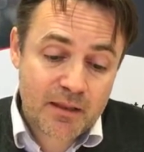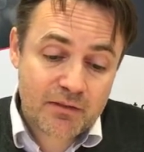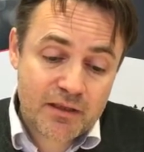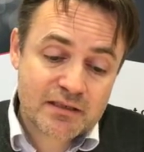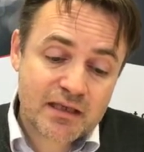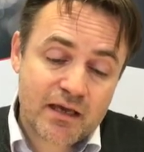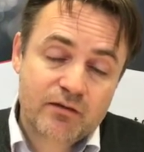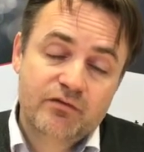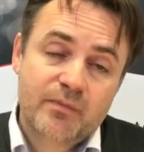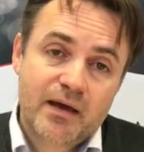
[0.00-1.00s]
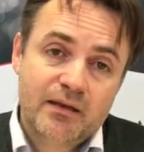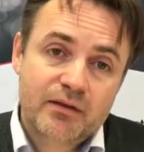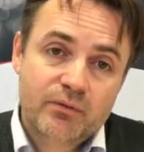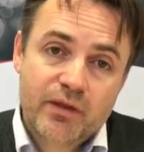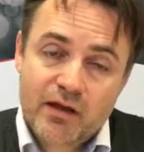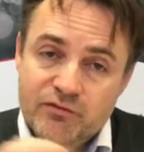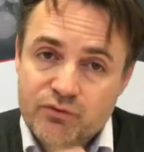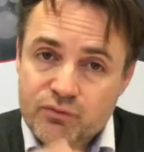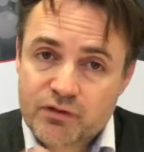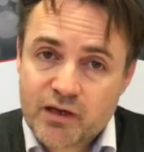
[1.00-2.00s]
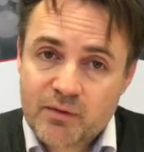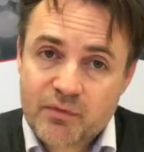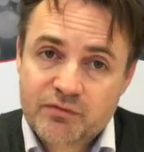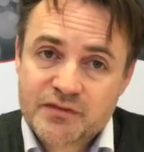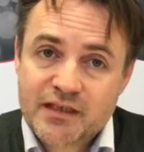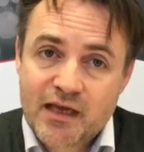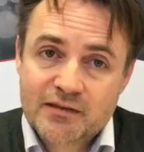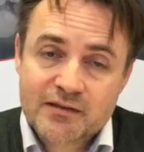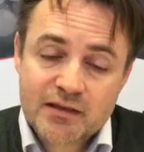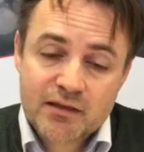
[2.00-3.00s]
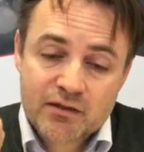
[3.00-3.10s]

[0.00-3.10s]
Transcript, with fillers: This kind of material, they have two type of sets.